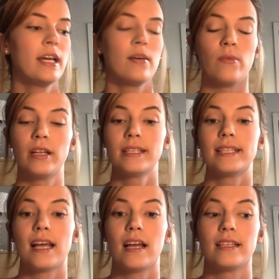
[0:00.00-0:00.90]

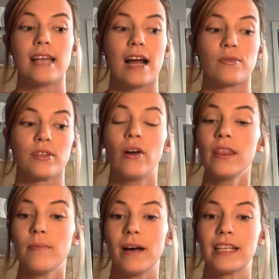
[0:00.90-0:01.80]
once Zach was on
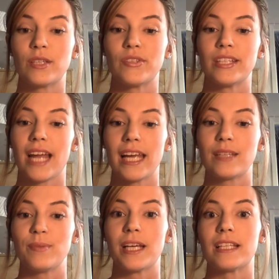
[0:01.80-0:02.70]
the bus, it was nice
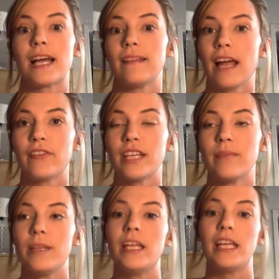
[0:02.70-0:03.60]
because I left him
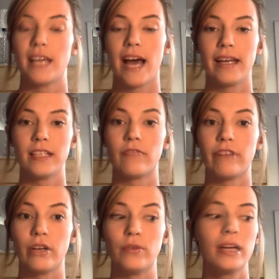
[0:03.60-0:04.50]
and then he had his
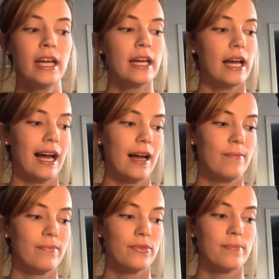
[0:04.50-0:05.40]
phone.
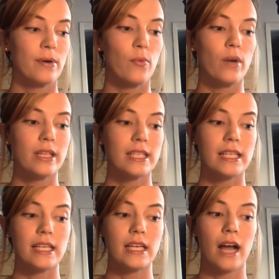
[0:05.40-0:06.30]
But once
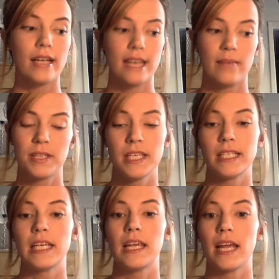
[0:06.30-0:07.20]
he got to
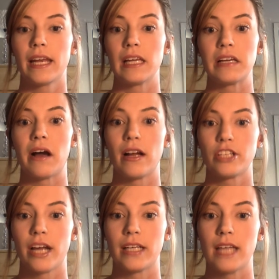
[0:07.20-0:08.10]
MCT and he got
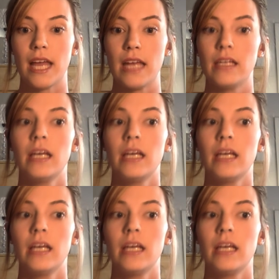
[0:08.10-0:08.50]
checked in,